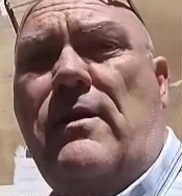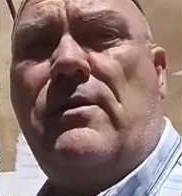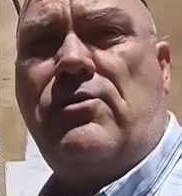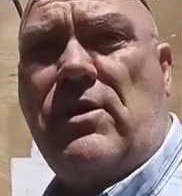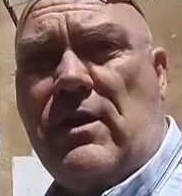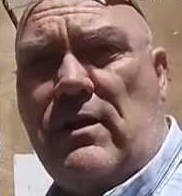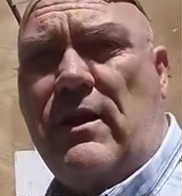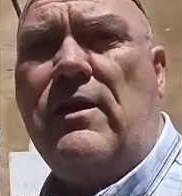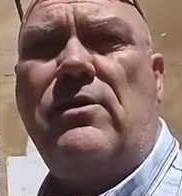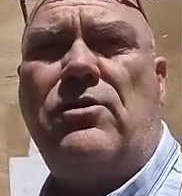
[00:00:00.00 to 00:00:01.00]
I'll stick a
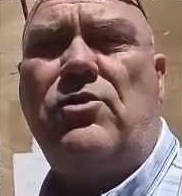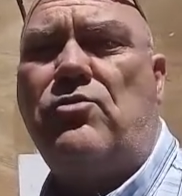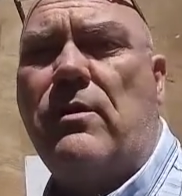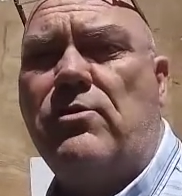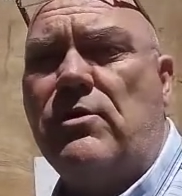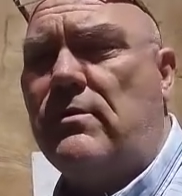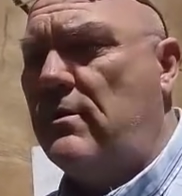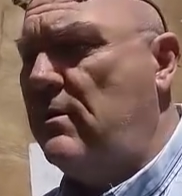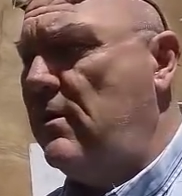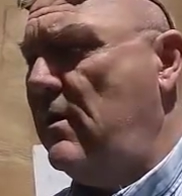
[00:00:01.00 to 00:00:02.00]
link in the description.
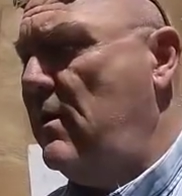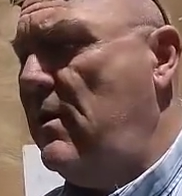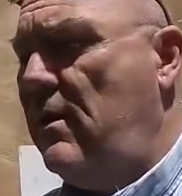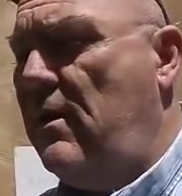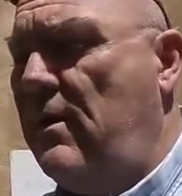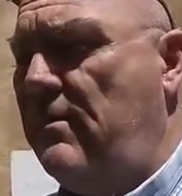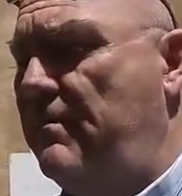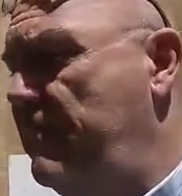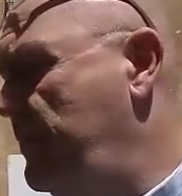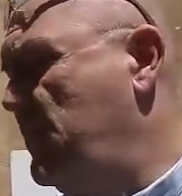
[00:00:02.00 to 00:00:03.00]

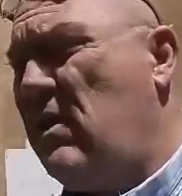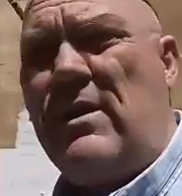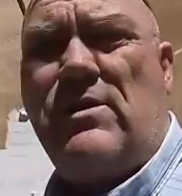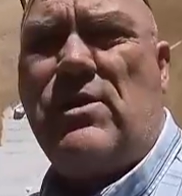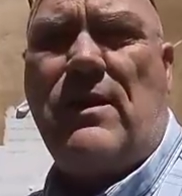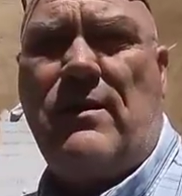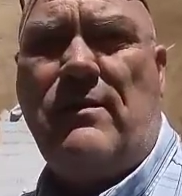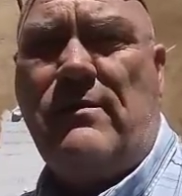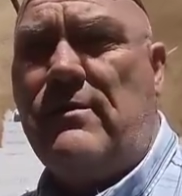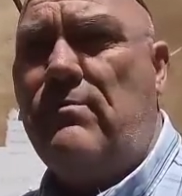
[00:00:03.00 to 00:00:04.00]
It's only a tenner.
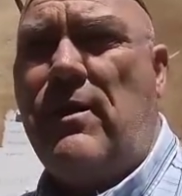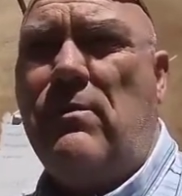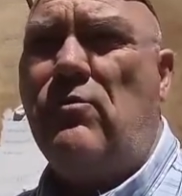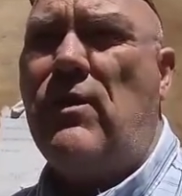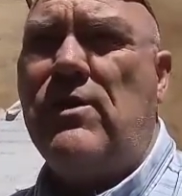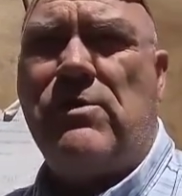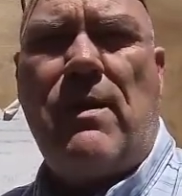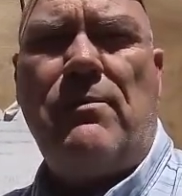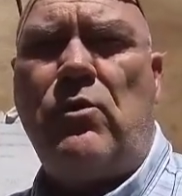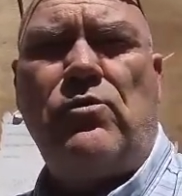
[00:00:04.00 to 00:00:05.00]
People raise them
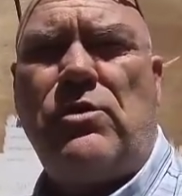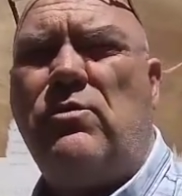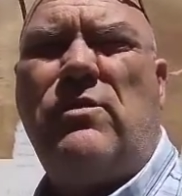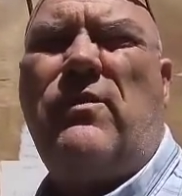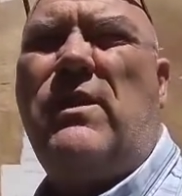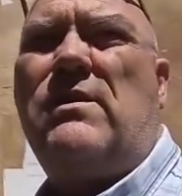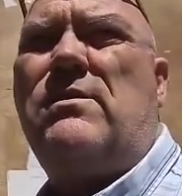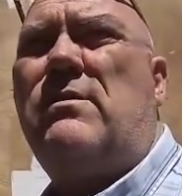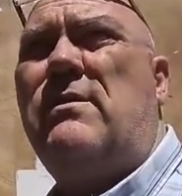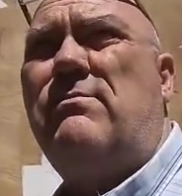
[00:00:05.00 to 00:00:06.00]
up in all sorts of
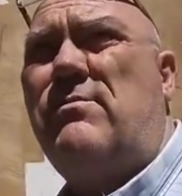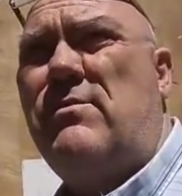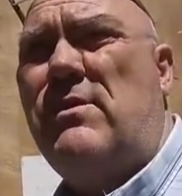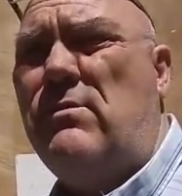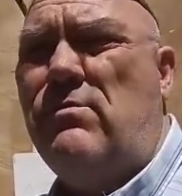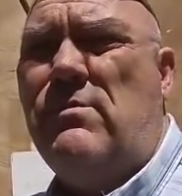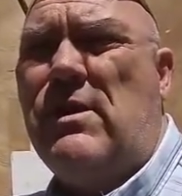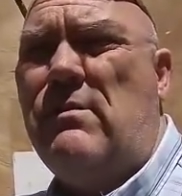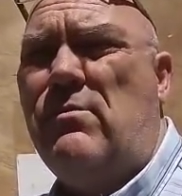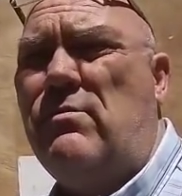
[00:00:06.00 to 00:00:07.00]
things, like little
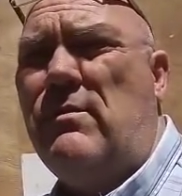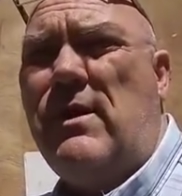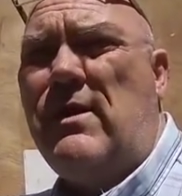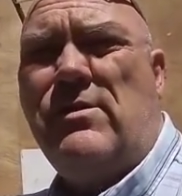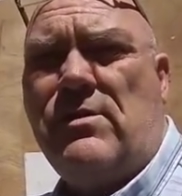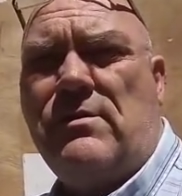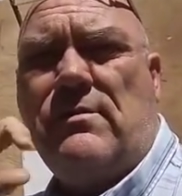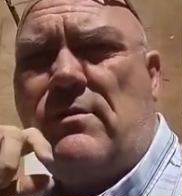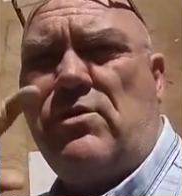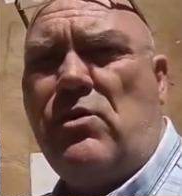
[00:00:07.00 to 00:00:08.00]
table legs
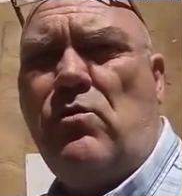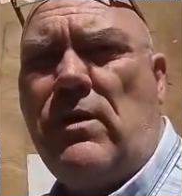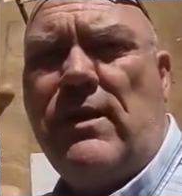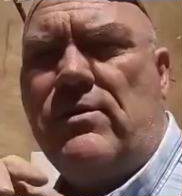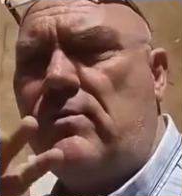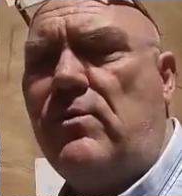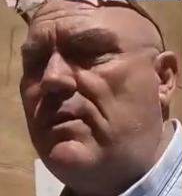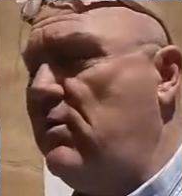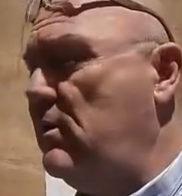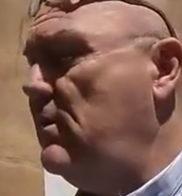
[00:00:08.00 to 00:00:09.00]
and stall legs and
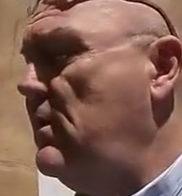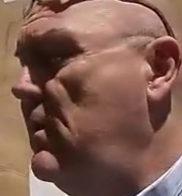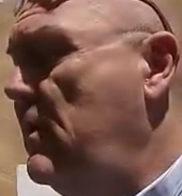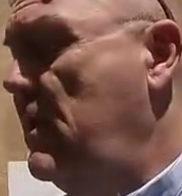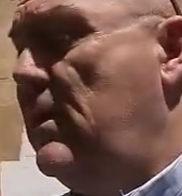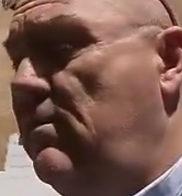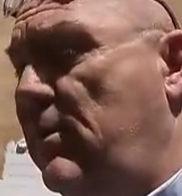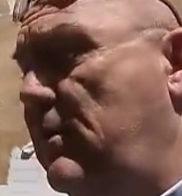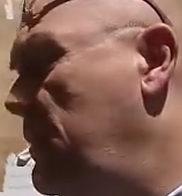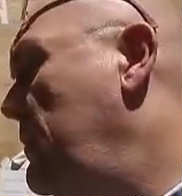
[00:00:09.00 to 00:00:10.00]
whatever.
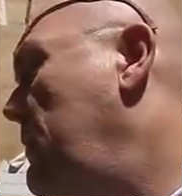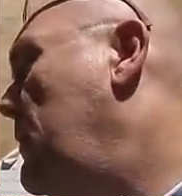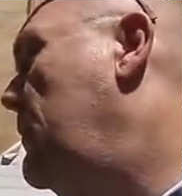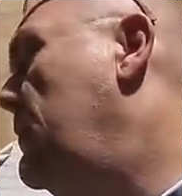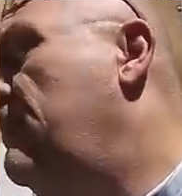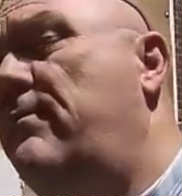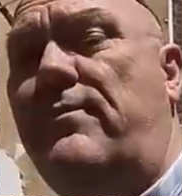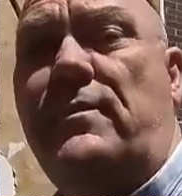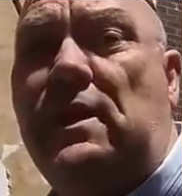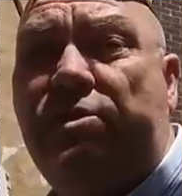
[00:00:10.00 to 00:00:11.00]
But
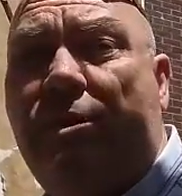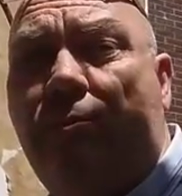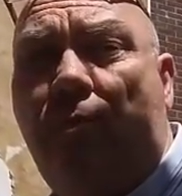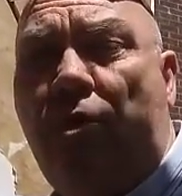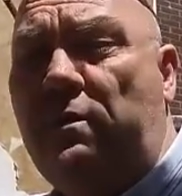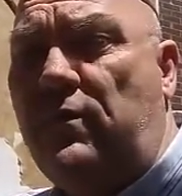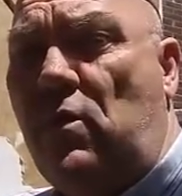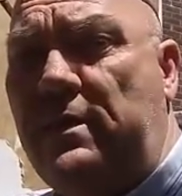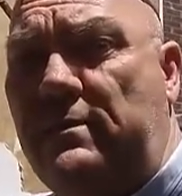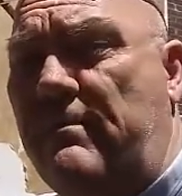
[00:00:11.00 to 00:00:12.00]
that seemed to work
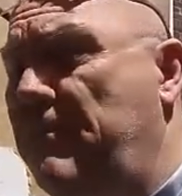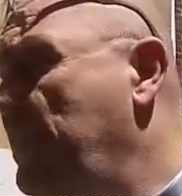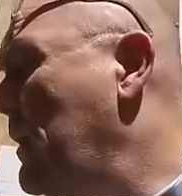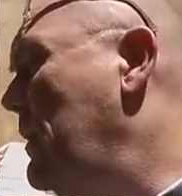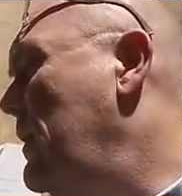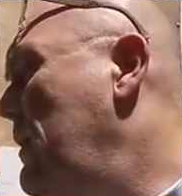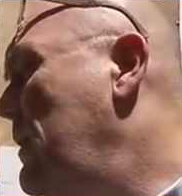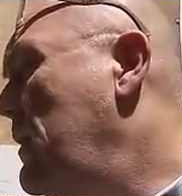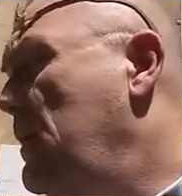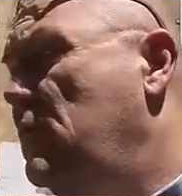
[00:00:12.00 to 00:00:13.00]
fine.
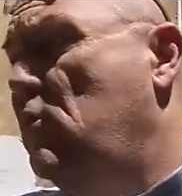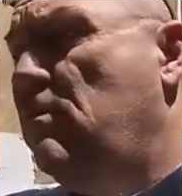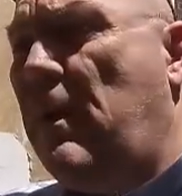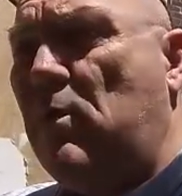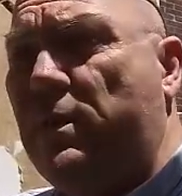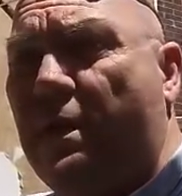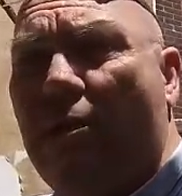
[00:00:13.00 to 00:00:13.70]
It's all bolted